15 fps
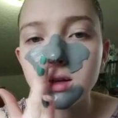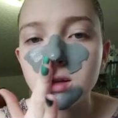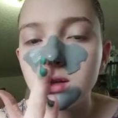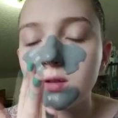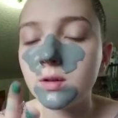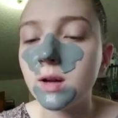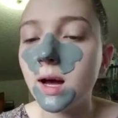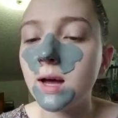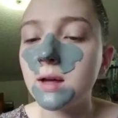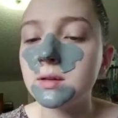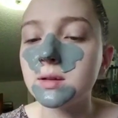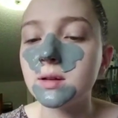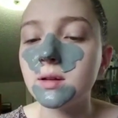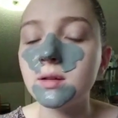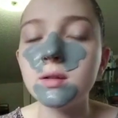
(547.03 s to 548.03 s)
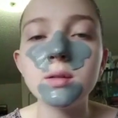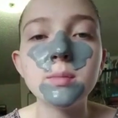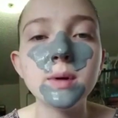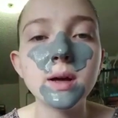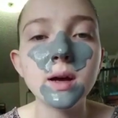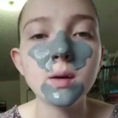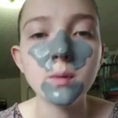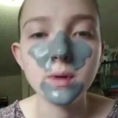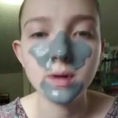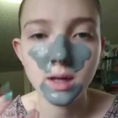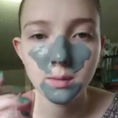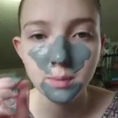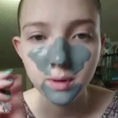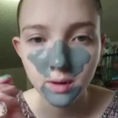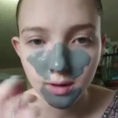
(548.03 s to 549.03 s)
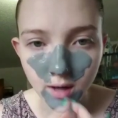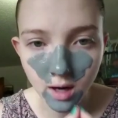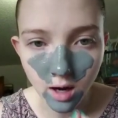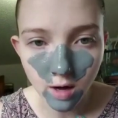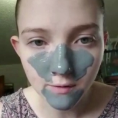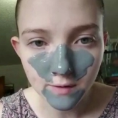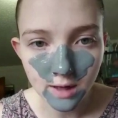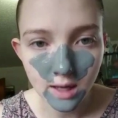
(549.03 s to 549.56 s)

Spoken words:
to you guys in a little bit when I peel it off